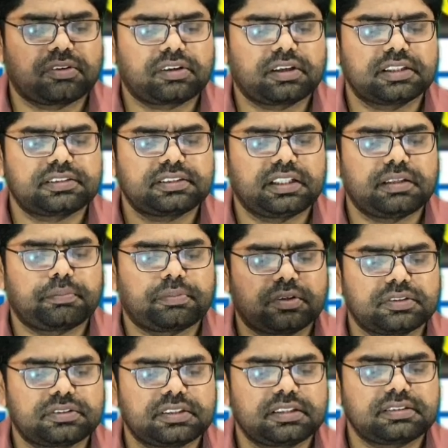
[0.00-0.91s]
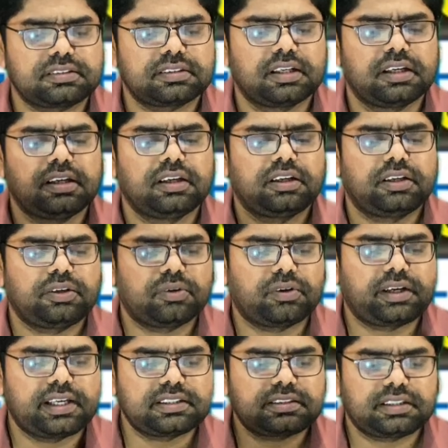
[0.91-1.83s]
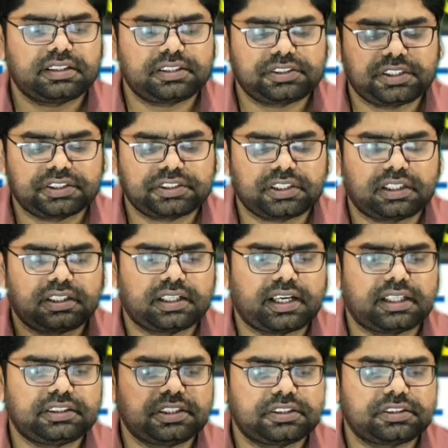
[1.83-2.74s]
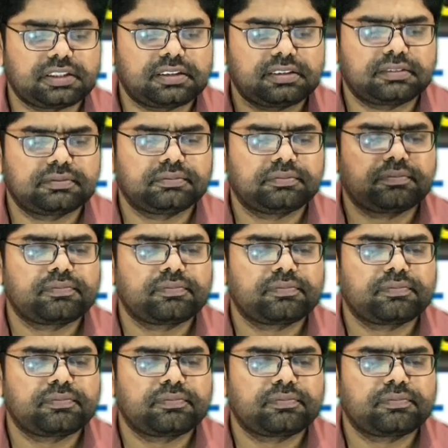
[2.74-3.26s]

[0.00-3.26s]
occurs in a process known as restriction digestion.